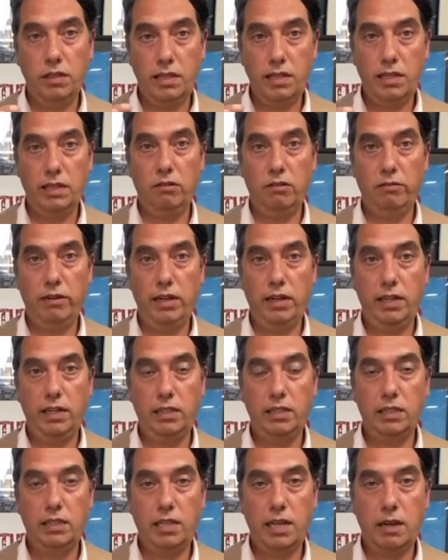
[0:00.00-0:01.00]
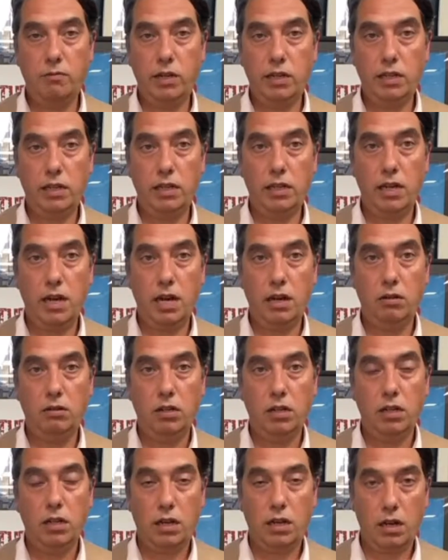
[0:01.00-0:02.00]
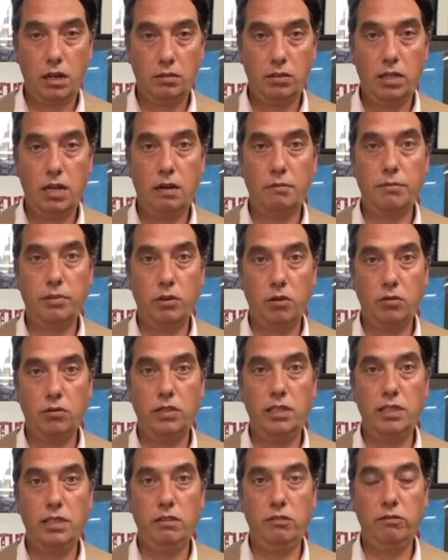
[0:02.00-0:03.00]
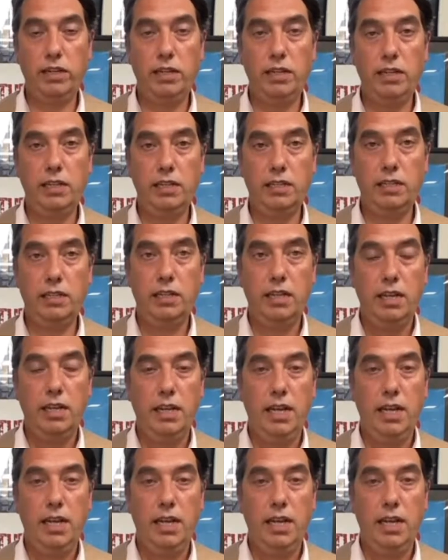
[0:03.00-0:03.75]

the ingredients, then we can go close up on the ingredients.